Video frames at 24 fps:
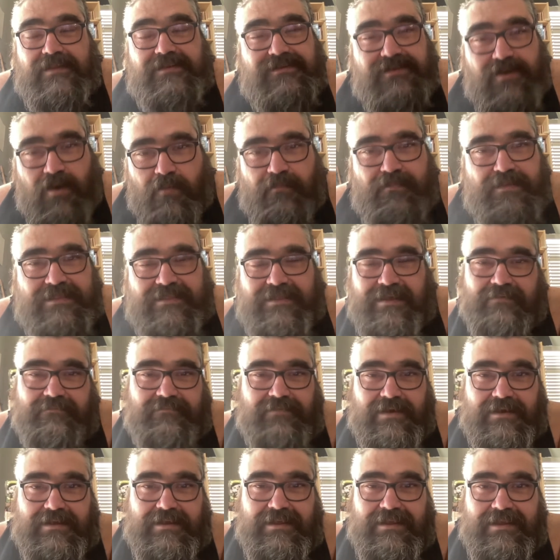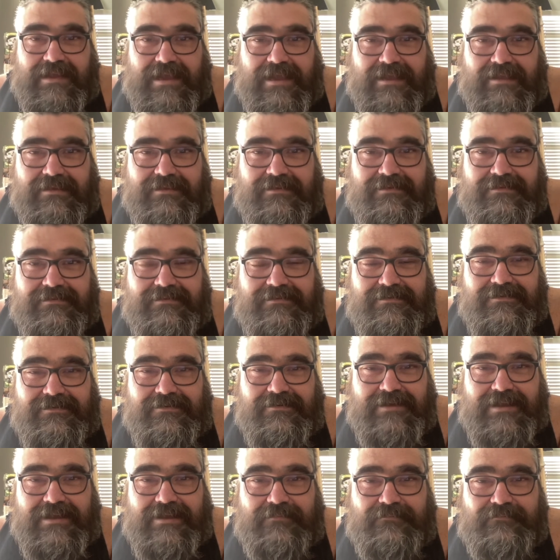don't be that fucking guy,
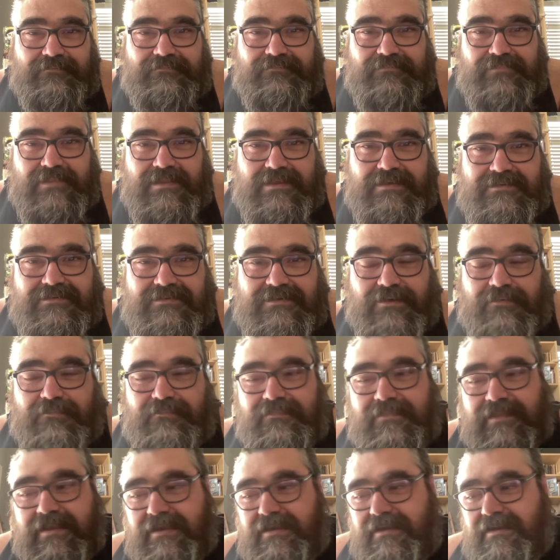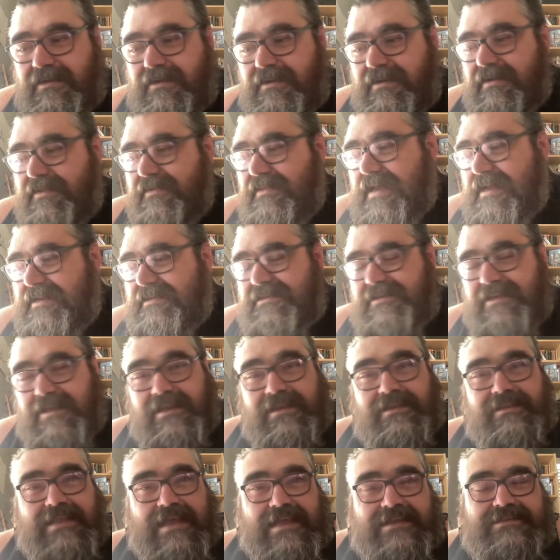okay? So that's
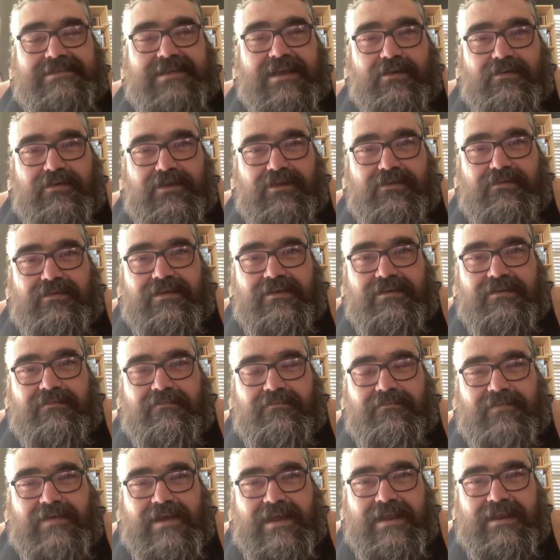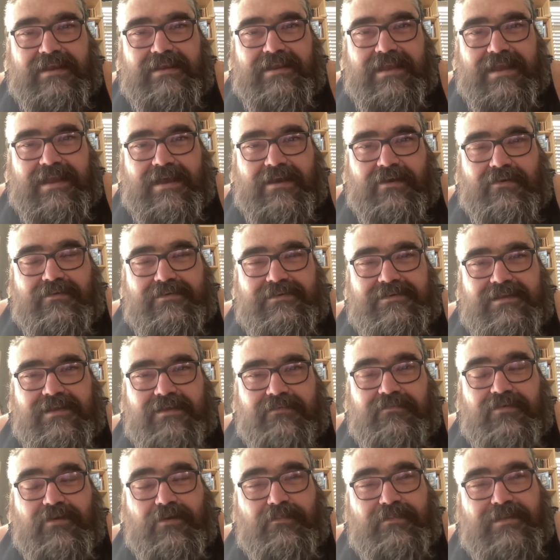it. That's how you can find out
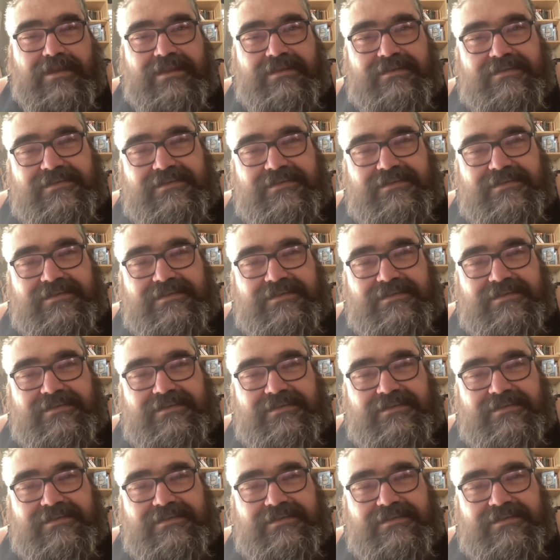if you're being